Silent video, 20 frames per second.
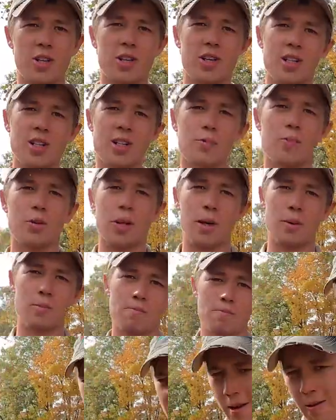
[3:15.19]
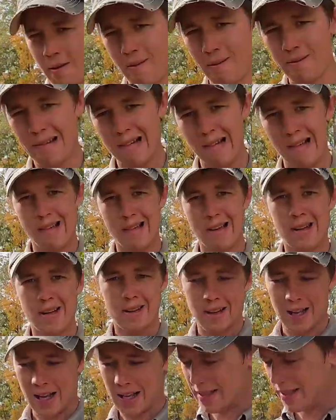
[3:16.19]
you need to put them. So
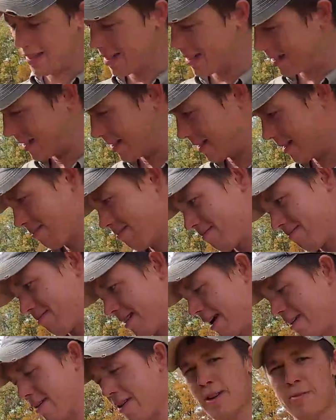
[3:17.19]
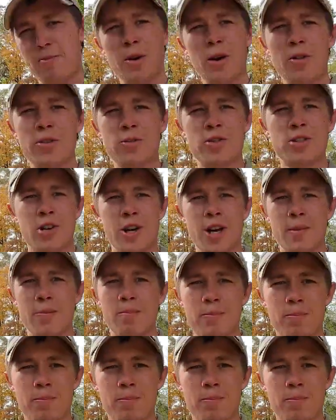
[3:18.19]
let's get ready to build the stream.